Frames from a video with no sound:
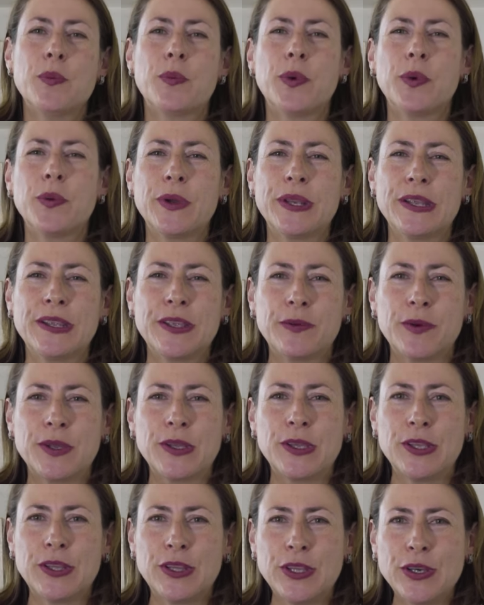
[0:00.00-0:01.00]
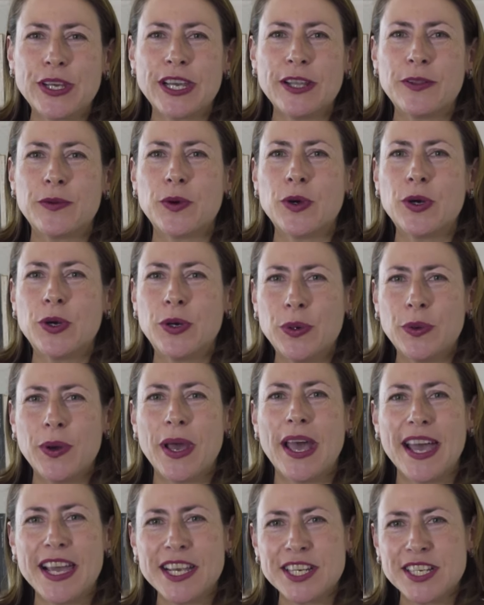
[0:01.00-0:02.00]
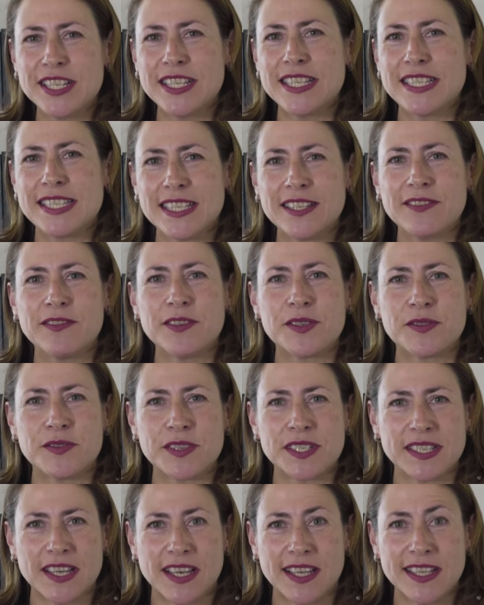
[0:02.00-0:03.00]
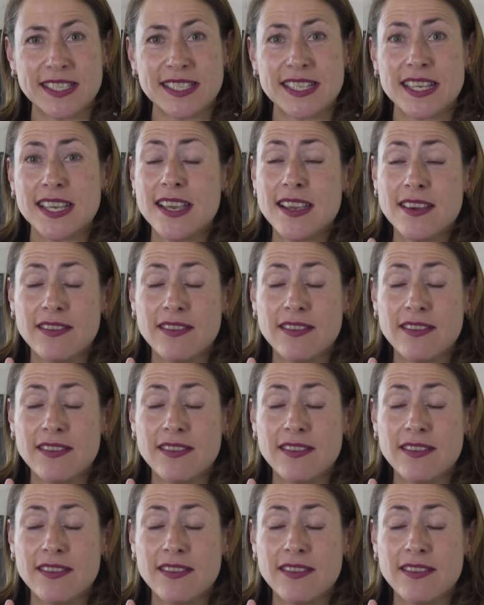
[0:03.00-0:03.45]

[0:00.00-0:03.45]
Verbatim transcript: But when, it, when you look at who actually delivers results,